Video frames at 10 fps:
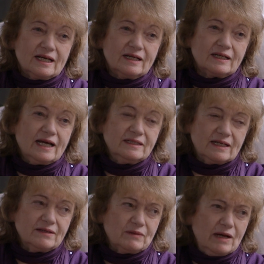uh,
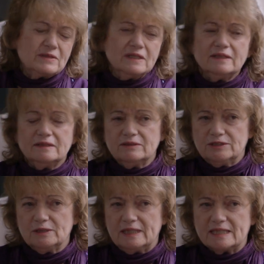and I, I, would include
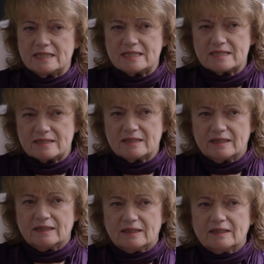Julian's
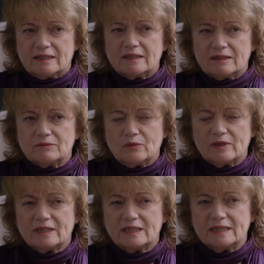
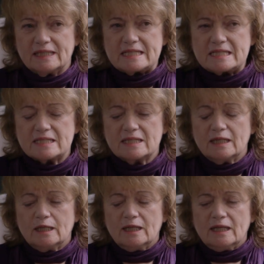work in this,
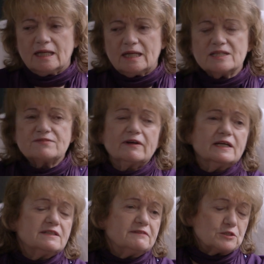is
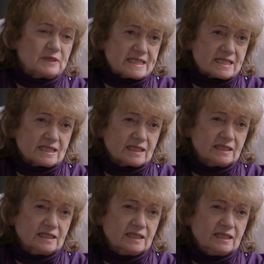very
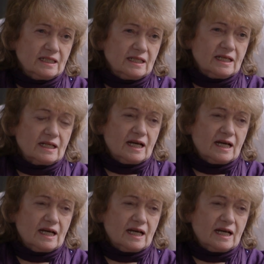individualistic. Mm -hmm.